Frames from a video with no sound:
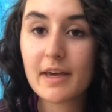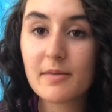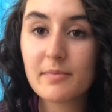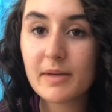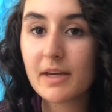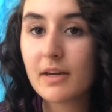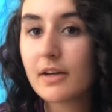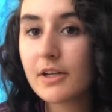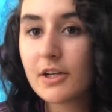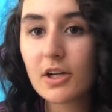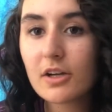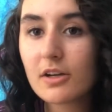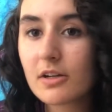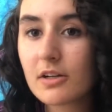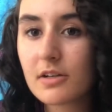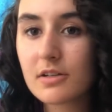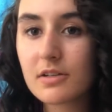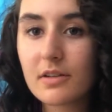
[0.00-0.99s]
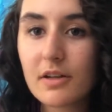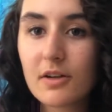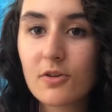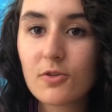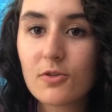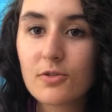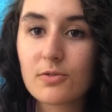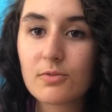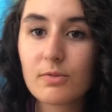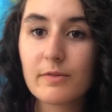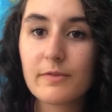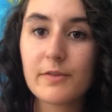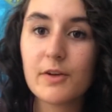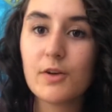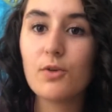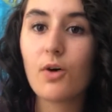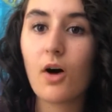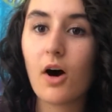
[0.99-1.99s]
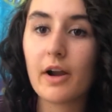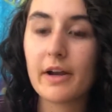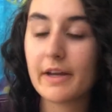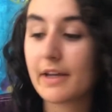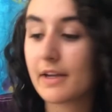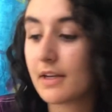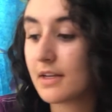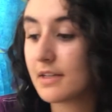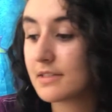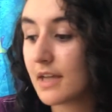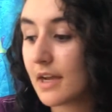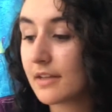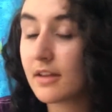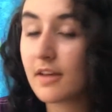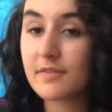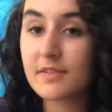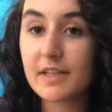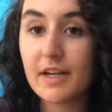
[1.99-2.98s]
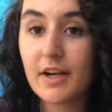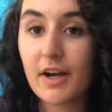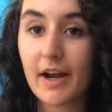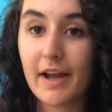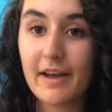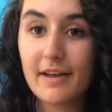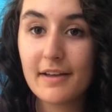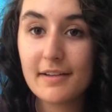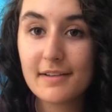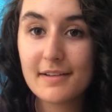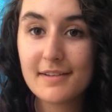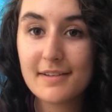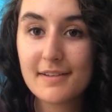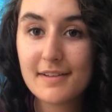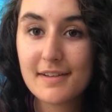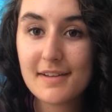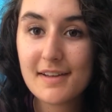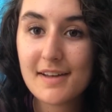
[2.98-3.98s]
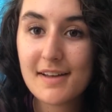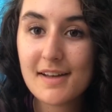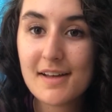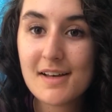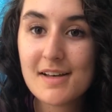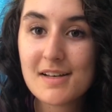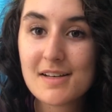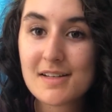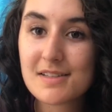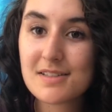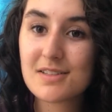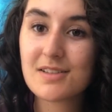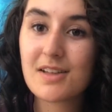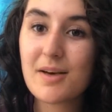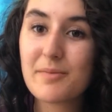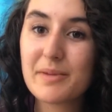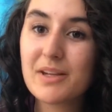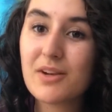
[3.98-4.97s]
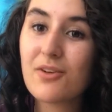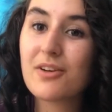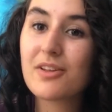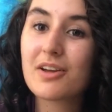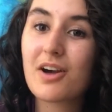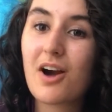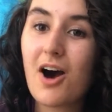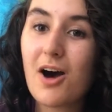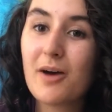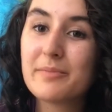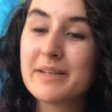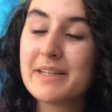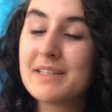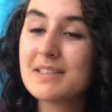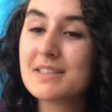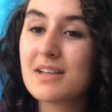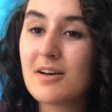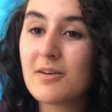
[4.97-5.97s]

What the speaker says: Give me your little review on it because I'd love to hear it. So let me know in the comments.